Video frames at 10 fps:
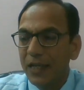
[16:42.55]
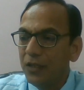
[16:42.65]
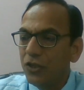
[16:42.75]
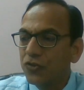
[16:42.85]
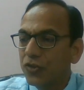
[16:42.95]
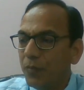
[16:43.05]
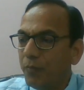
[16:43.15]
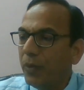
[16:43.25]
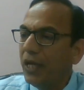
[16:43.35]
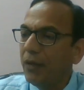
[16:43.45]
In this,
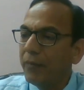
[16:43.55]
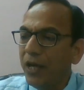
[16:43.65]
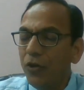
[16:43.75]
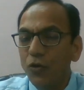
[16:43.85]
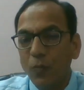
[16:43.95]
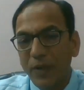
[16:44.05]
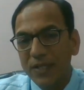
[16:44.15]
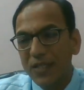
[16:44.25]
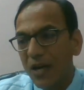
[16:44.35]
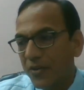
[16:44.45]
simply manure
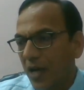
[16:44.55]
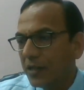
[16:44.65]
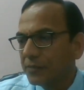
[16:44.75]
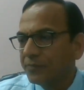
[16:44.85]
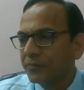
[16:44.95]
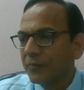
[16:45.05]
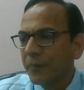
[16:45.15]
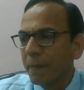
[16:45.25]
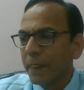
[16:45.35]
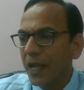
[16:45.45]
pits are dug,
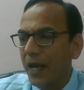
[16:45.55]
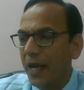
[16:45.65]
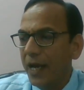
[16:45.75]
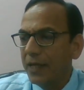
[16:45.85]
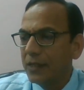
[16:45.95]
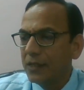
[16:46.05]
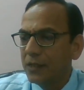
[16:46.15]
and